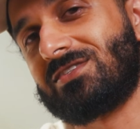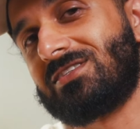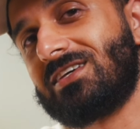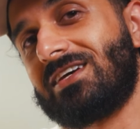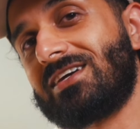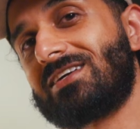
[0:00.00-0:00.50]
the
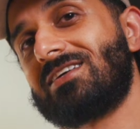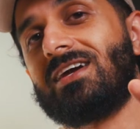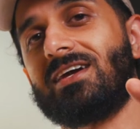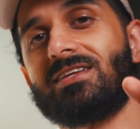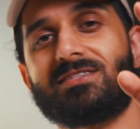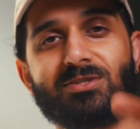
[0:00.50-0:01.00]
steak
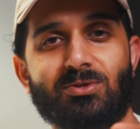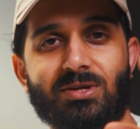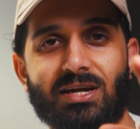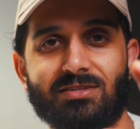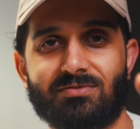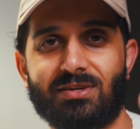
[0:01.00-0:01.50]
and see you
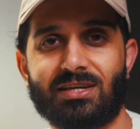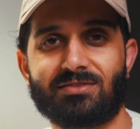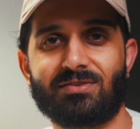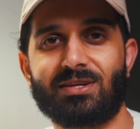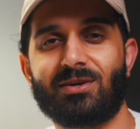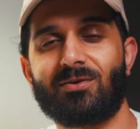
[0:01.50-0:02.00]
guys for the
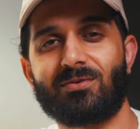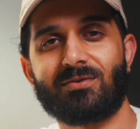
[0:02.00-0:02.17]
next video.